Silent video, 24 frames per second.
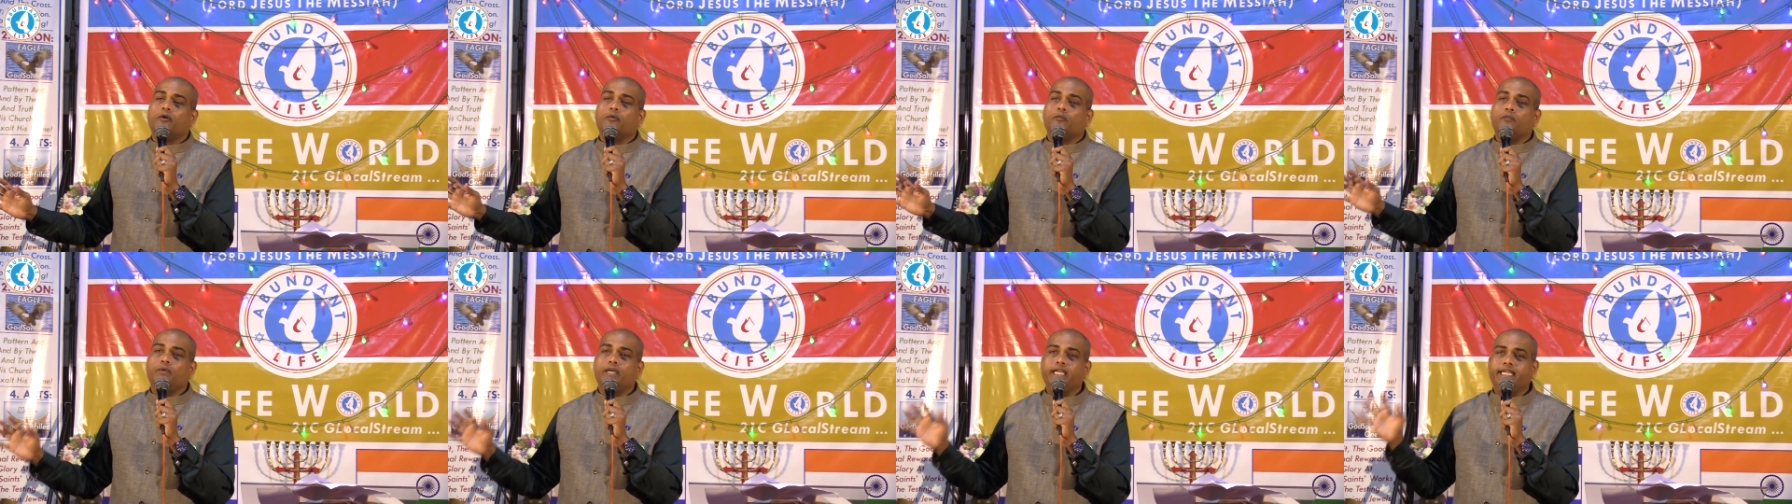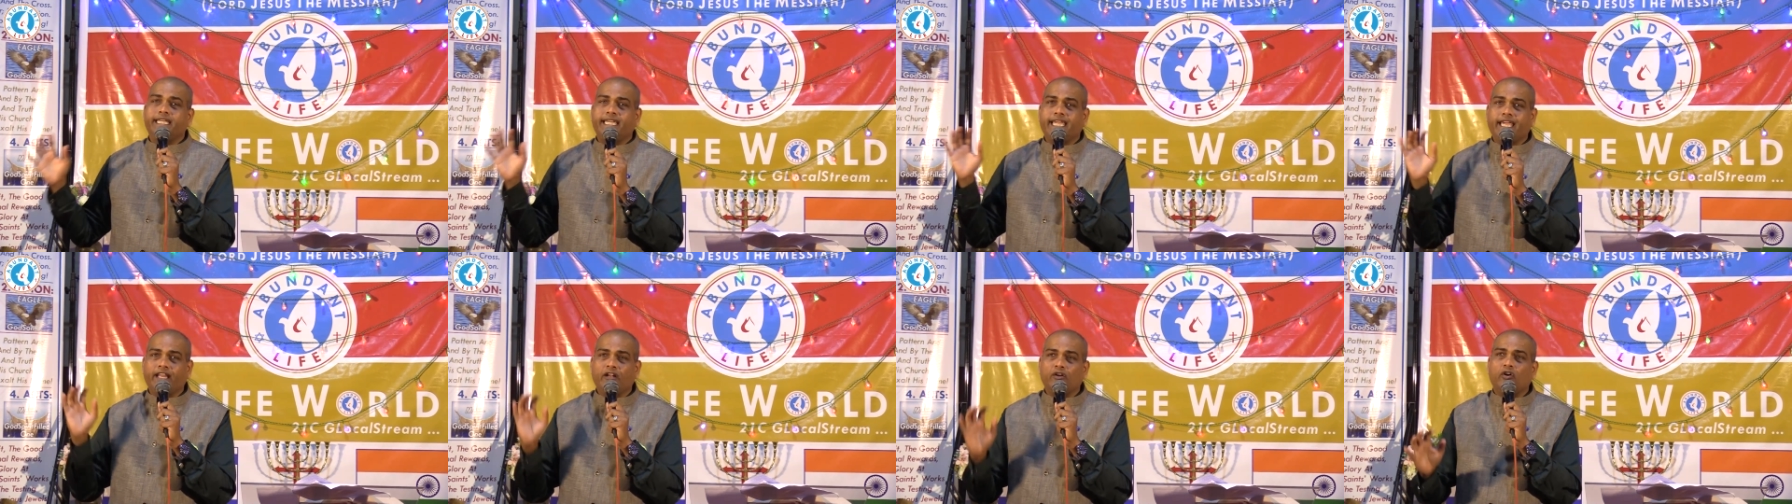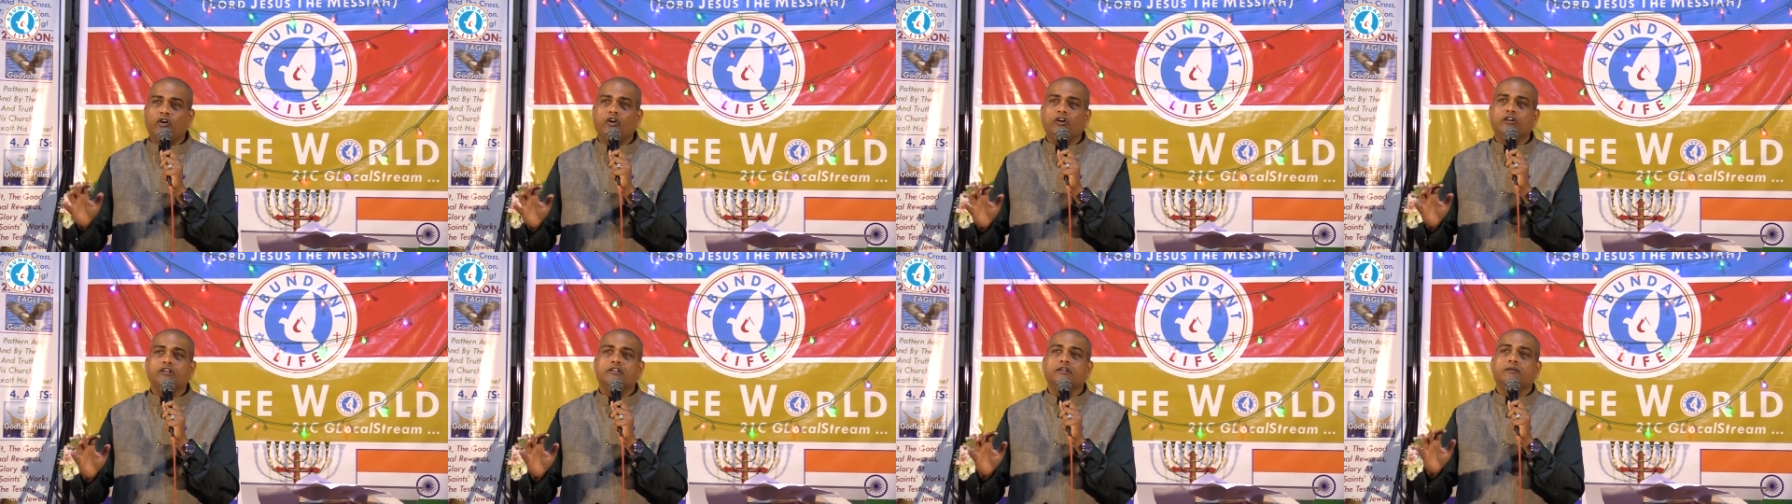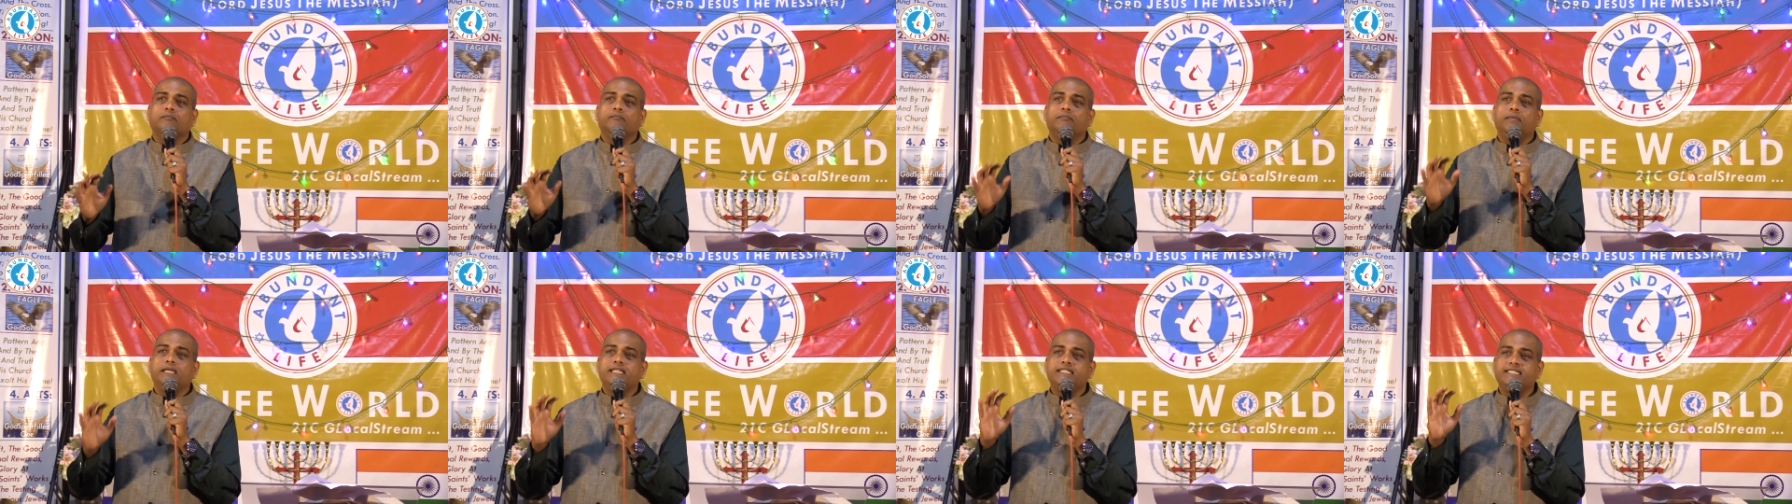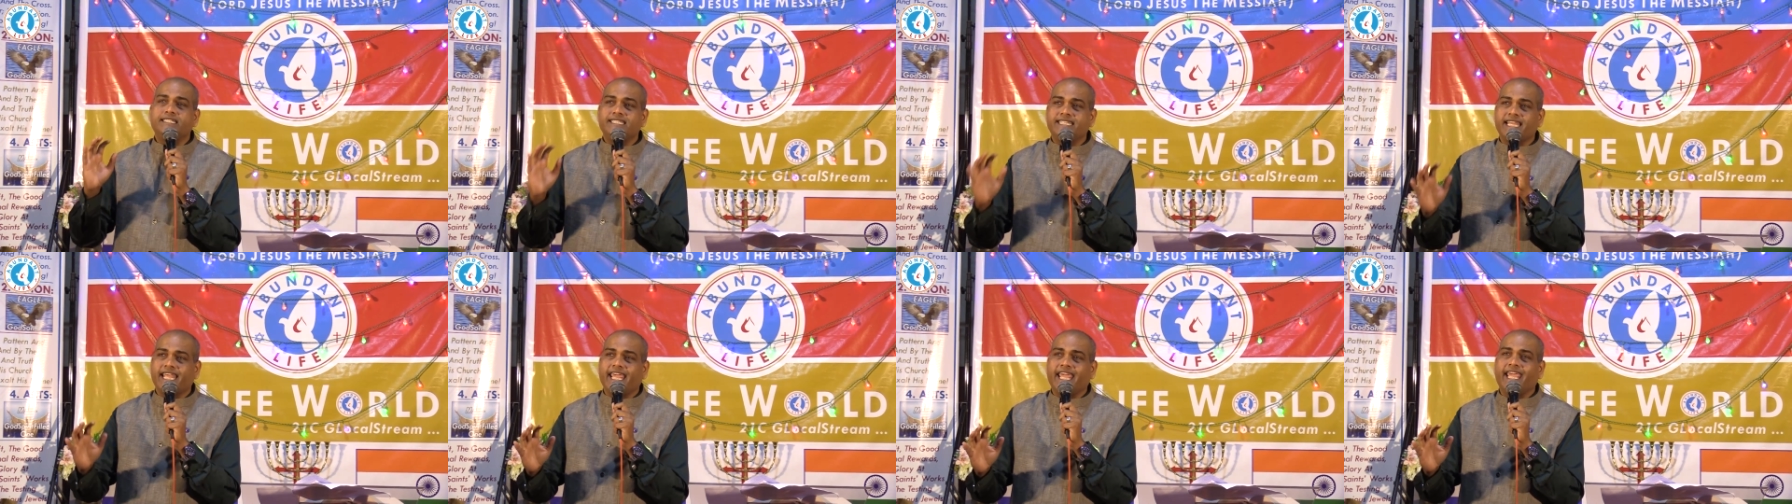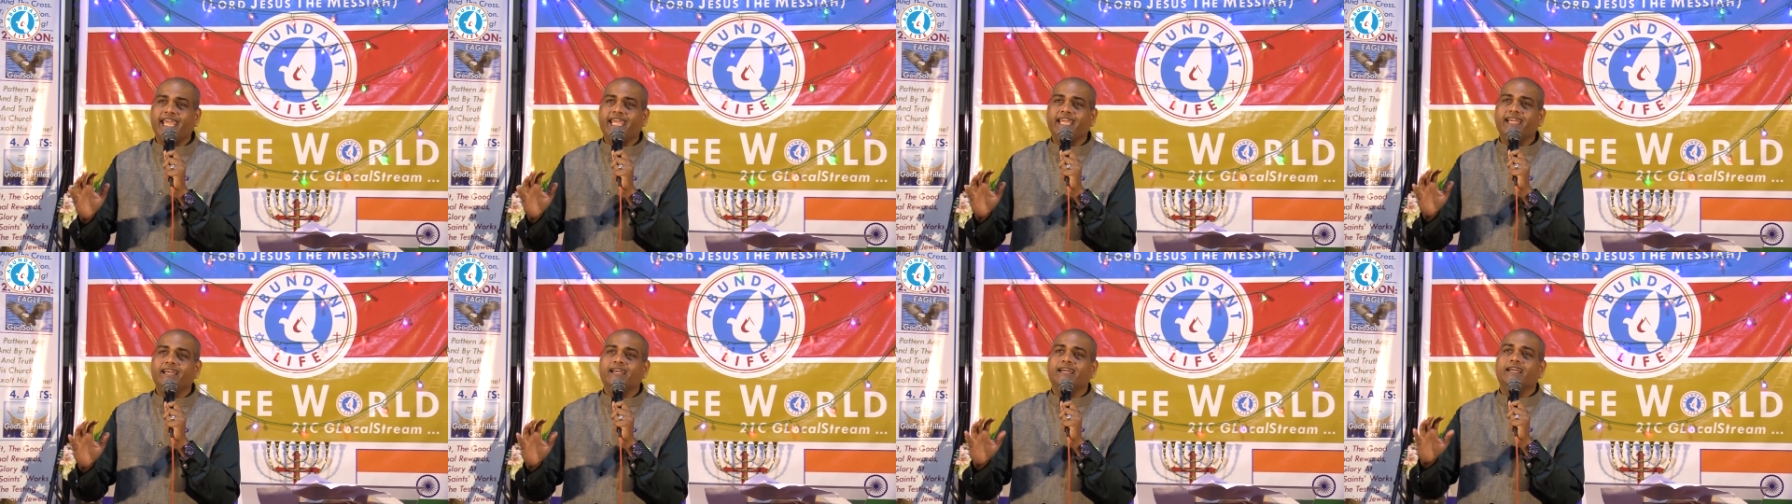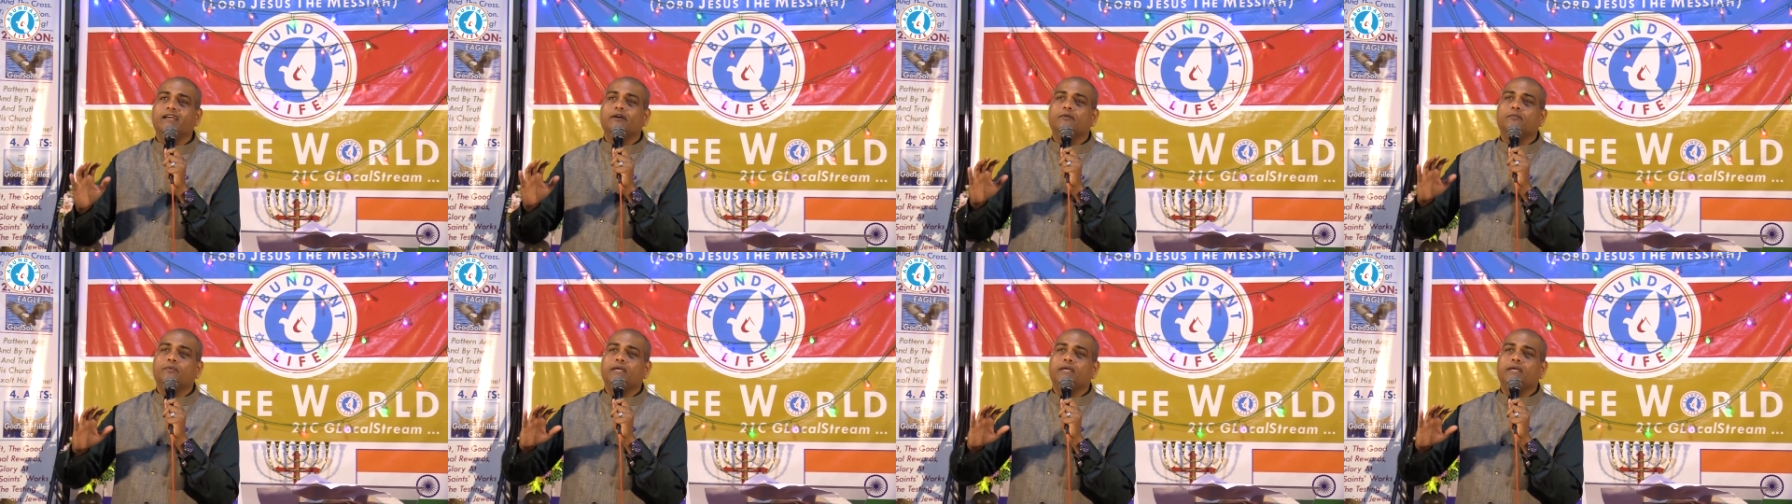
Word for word: We cannot be saying